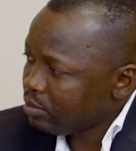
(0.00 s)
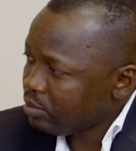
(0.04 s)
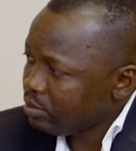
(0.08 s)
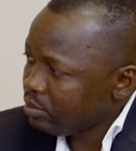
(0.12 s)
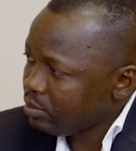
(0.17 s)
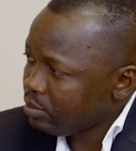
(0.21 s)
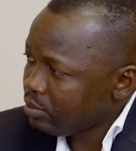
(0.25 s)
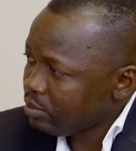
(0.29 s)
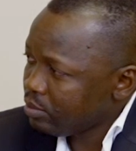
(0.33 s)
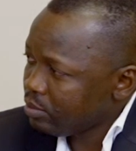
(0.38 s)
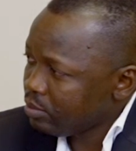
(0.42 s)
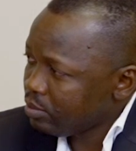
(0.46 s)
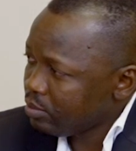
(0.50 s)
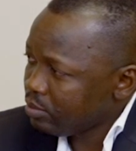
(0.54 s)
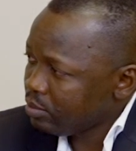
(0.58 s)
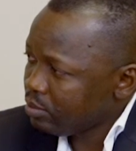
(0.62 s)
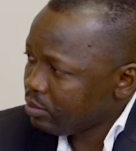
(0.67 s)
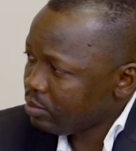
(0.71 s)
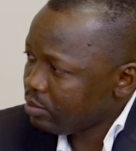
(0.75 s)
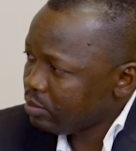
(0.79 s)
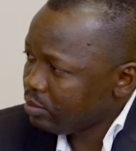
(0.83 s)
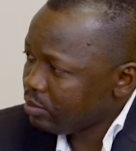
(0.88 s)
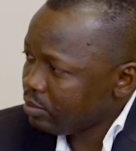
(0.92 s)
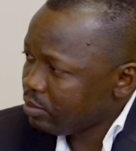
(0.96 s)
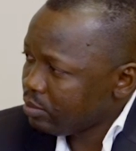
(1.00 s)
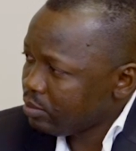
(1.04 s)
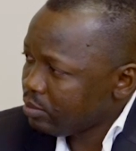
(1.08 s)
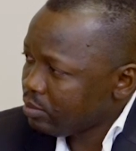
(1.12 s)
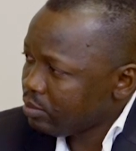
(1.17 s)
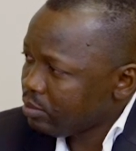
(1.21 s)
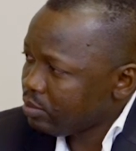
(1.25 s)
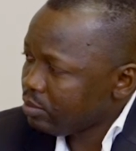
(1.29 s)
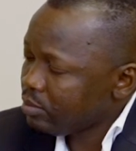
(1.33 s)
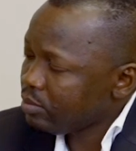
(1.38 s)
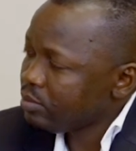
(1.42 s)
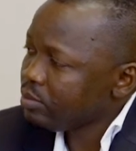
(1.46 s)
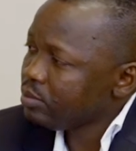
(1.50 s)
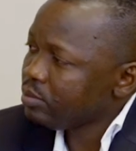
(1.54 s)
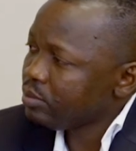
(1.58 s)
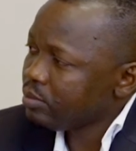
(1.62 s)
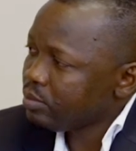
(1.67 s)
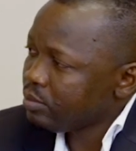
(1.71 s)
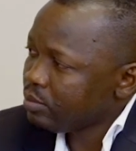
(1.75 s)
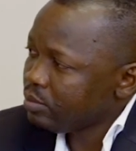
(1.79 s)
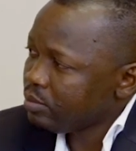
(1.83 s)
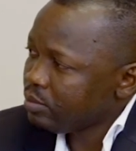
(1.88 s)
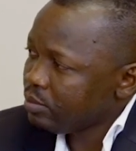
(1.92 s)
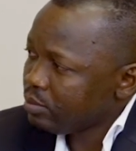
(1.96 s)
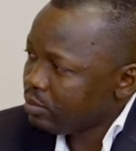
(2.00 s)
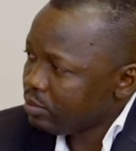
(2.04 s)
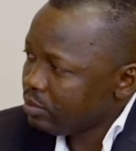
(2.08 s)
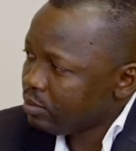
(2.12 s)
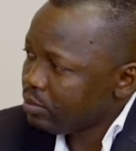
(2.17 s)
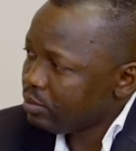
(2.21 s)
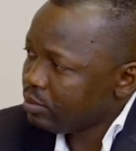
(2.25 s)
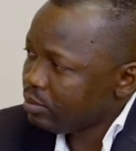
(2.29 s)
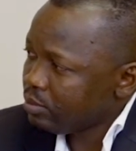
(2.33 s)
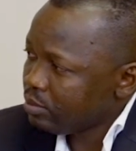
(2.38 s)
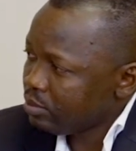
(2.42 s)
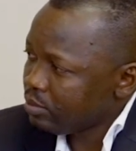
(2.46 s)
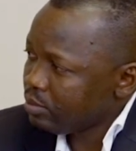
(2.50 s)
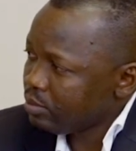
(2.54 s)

The person shown says nothing.